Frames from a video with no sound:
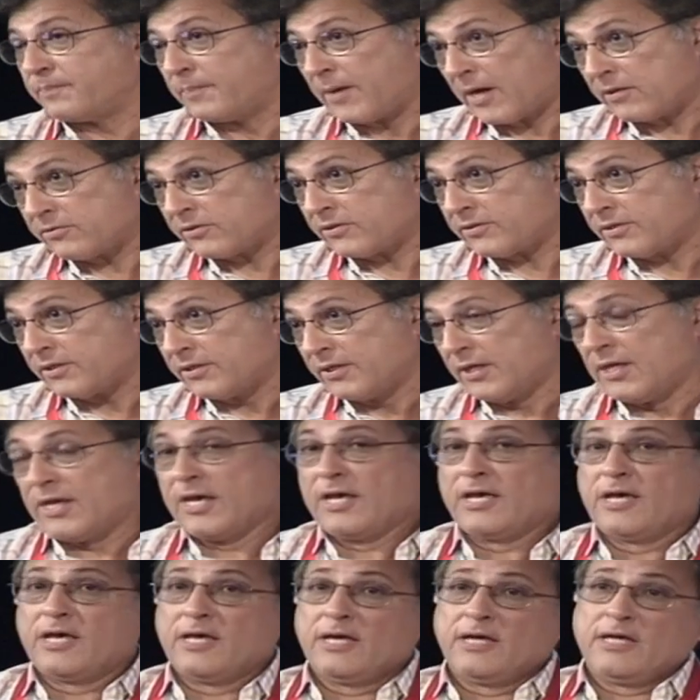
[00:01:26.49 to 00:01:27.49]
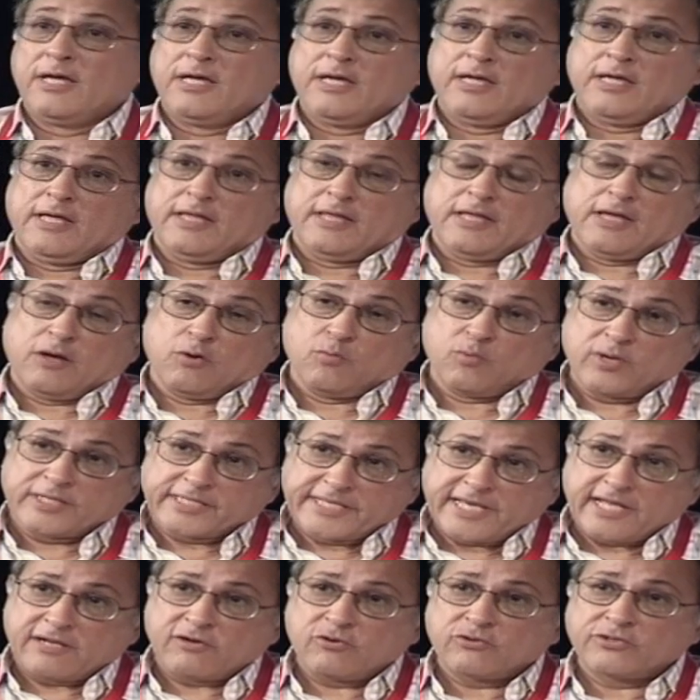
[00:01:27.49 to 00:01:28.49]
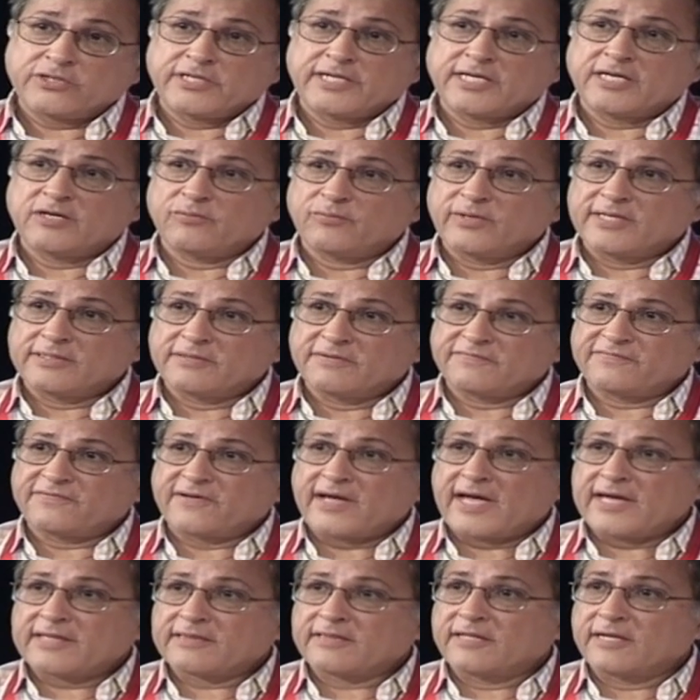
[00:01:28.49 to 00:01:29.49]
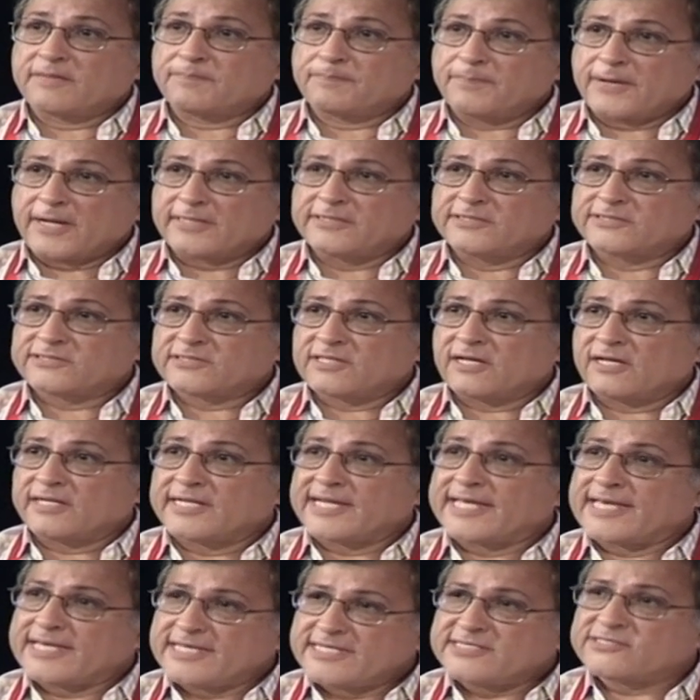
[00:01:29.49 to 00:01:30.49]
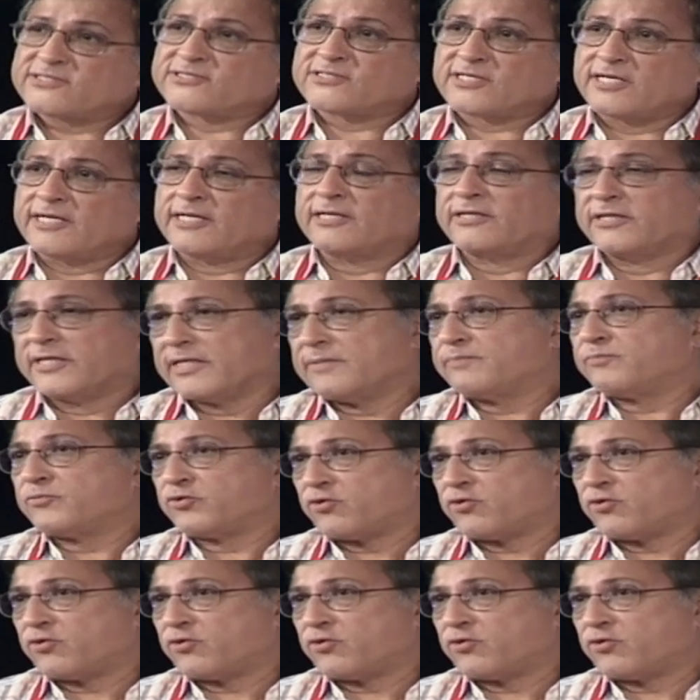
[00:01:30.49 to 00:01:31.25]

But one cannot take away the fact that Pakistan is in deep